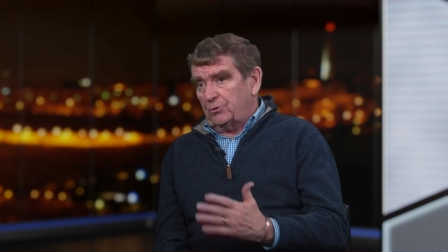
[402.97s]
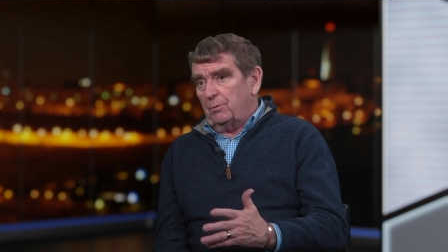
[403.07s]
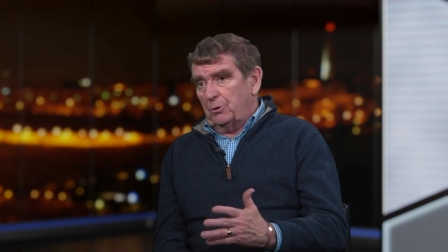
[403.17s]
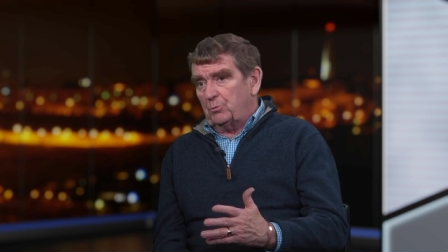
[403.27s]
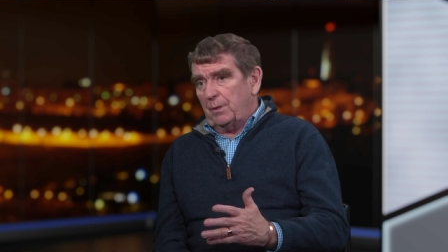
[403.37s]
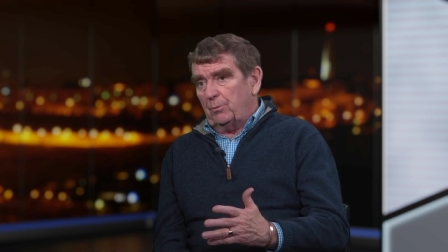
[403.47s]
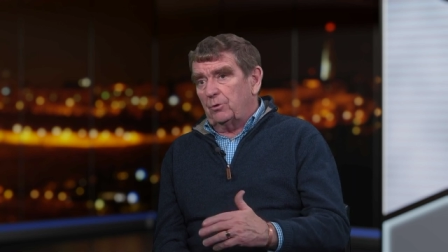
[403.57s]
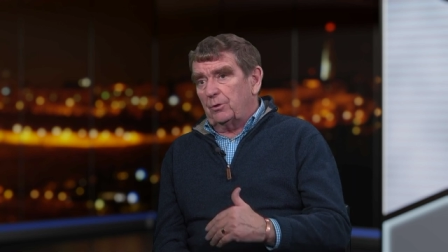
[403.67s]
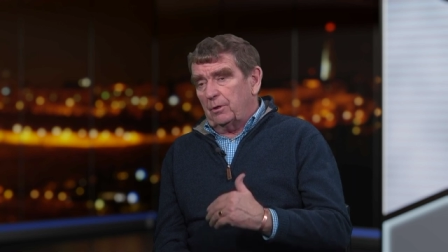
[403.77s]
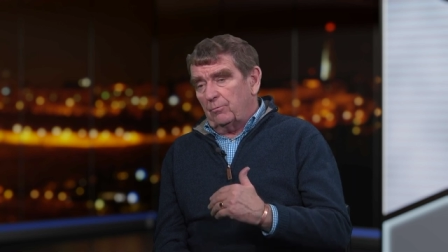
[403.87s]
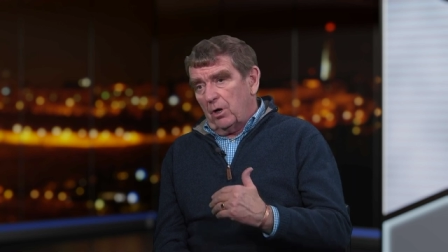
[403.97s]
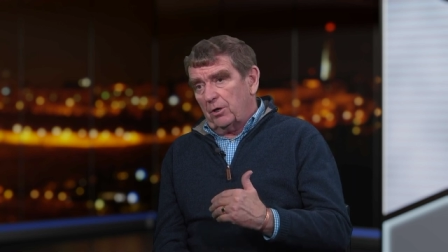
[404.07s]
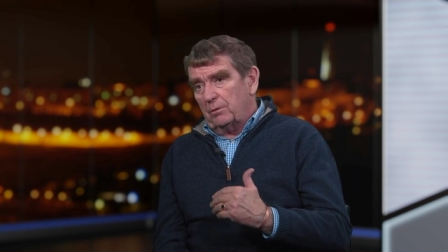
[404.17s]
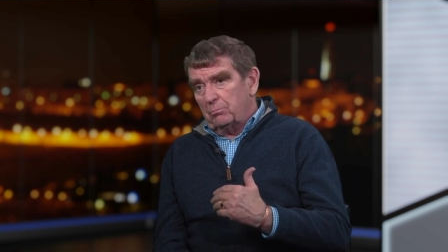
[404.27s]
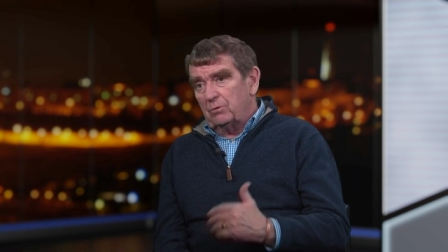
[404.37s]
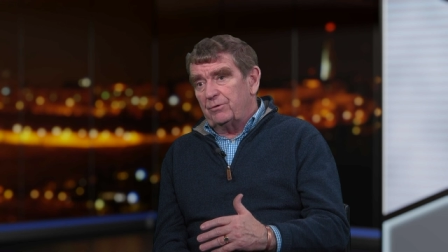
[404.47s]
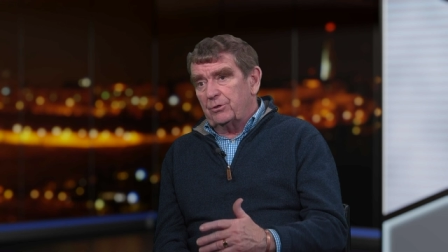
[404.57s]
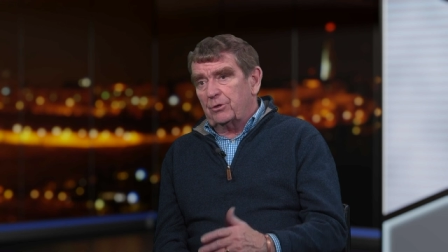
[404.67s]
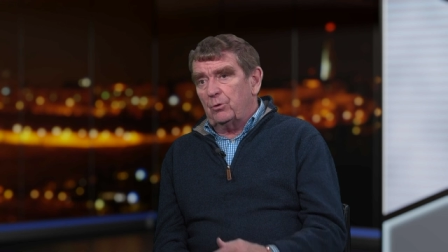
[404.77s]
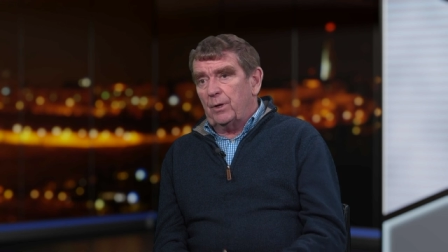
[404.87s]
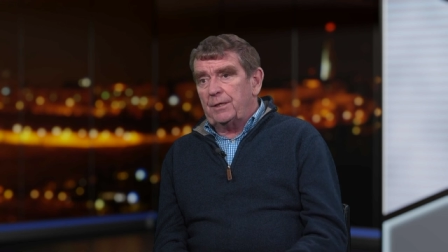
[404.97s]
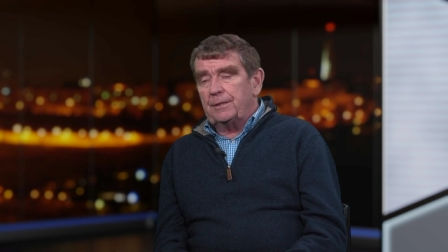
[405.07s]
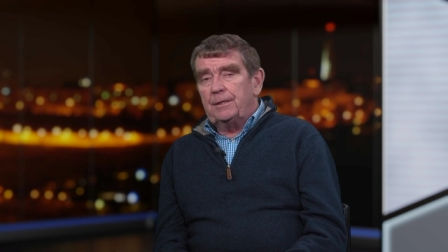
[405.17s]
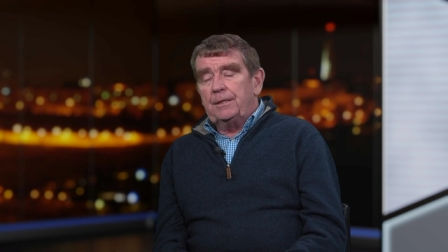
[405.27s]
to most people that Iraq had moved into Kuwait.